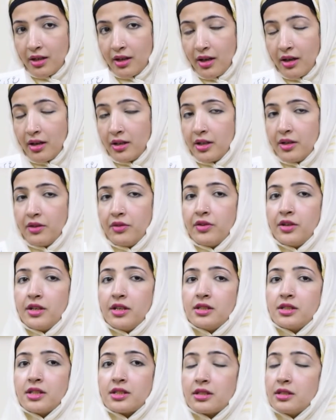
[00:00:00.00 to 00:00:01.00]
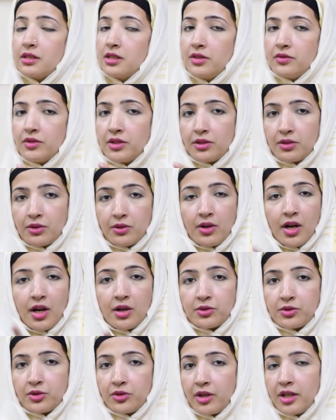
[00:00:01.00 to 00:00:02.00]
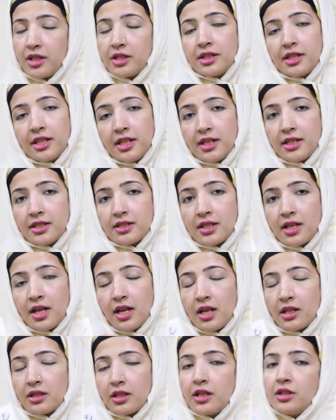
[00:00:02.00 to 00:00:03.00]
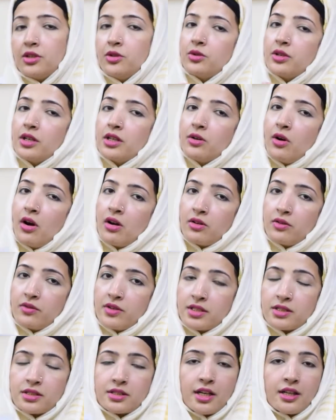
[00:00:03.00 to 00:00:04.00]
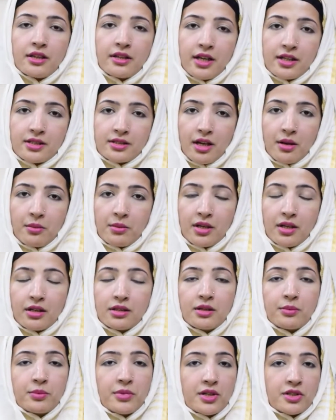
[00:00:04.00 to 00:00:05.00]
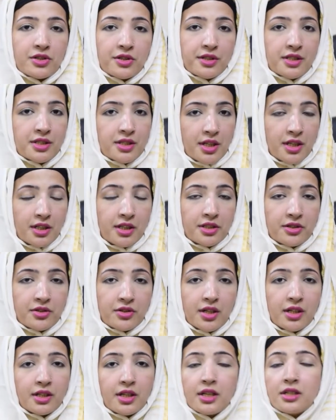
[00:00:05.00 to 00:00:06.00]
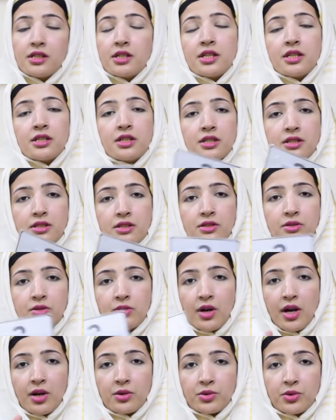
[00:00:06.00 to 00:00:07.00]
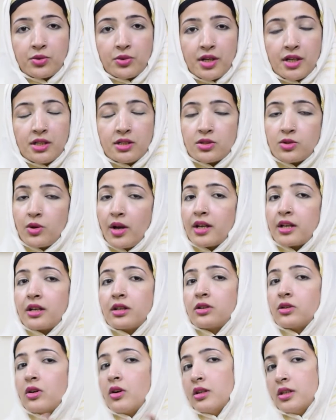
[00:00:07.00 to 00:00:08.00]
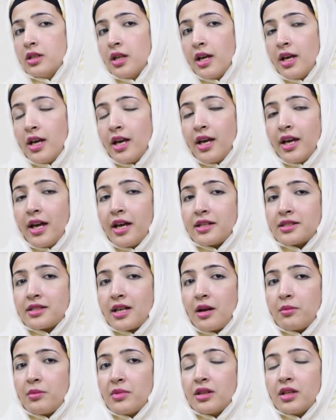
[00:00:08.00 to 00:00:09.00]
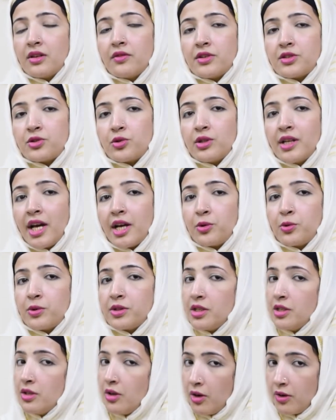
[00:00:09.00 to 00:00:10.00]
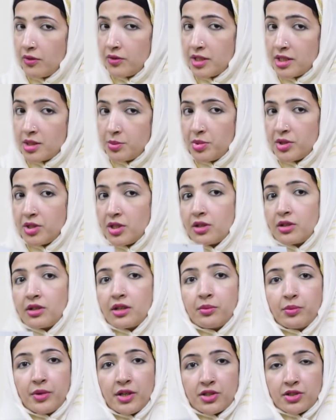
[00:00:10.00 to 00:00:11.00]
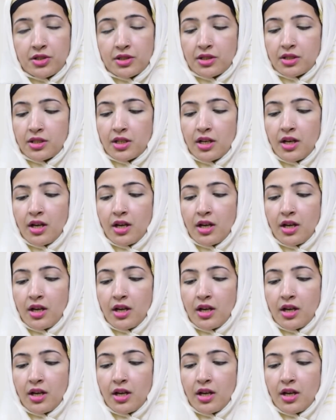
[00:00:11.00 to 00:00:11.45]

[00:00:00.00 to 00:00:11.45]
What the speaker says: And if he doesn't even know how to read these, then you can always tell the examiner the patient is illiterate and he doesn't know how to read, so I cannot examine the visual acuity of this particular patient.